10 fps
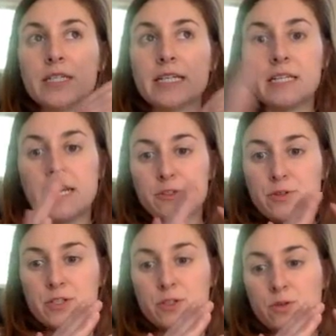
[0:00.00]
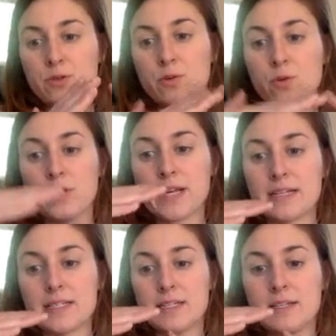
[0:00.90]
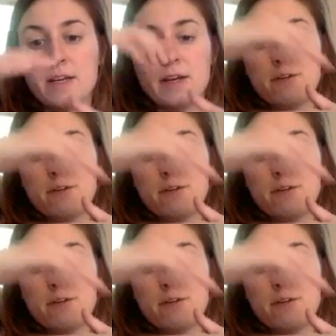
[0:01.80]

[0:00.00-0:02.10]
DNA strands are oriented